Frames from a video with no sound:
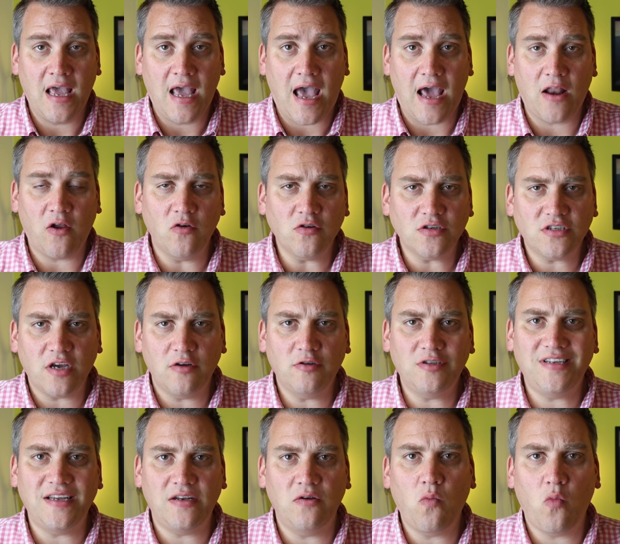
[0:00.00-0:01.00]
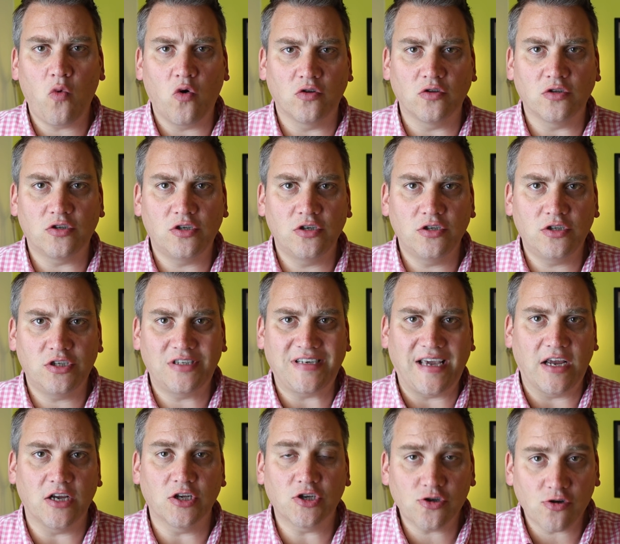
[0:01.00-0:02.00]
And I also didn't want to
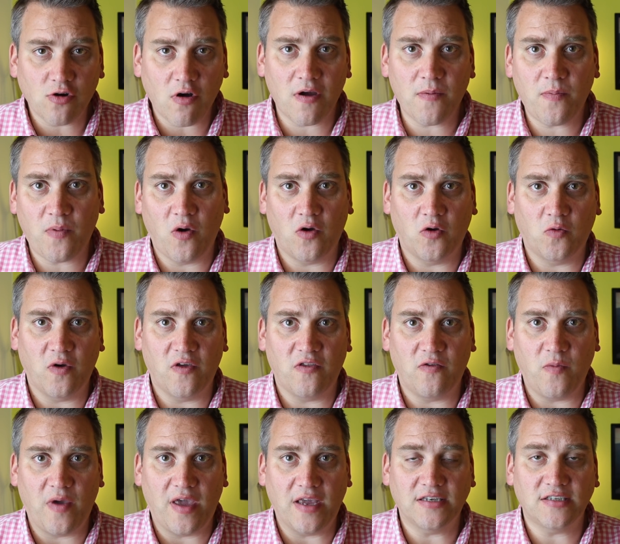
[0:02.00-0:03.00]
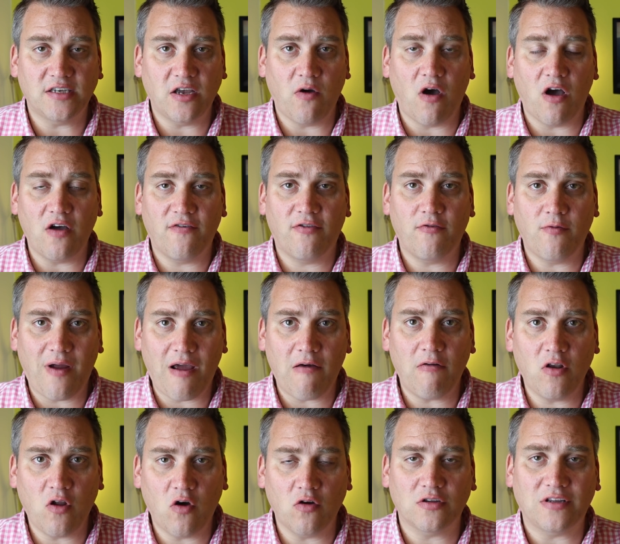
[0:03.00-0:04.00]
take a tripod with me, so
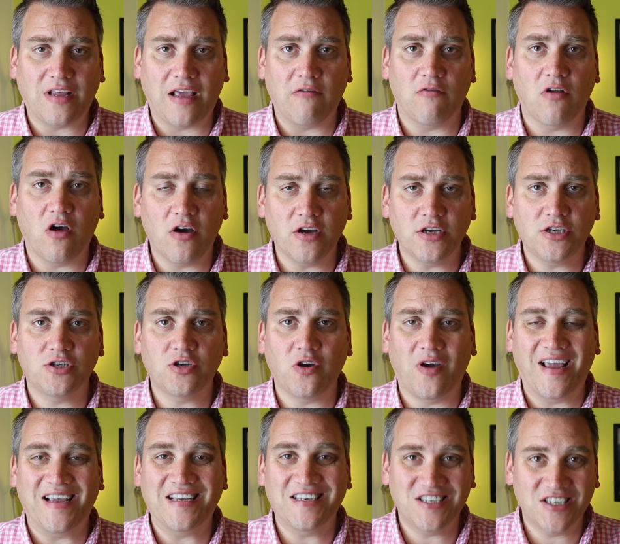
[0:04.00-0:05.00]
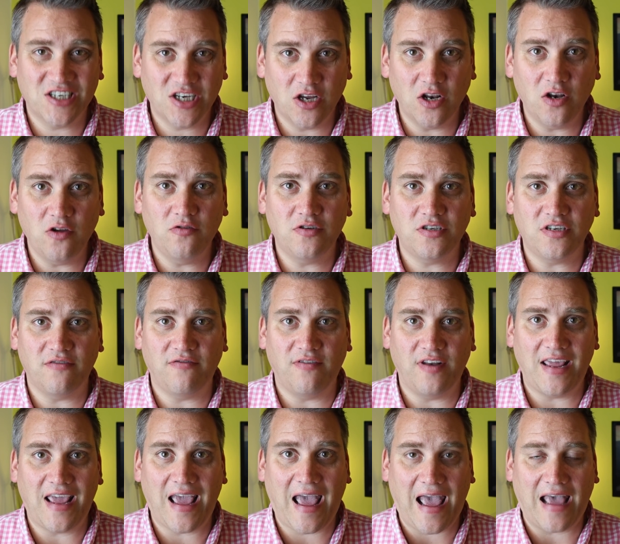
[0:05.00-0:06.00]
throughout lockdown I shot
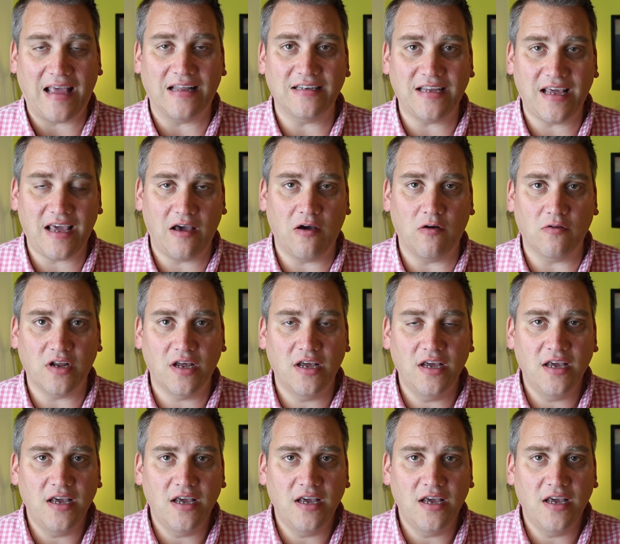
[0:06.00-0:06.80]
exclusively handheld.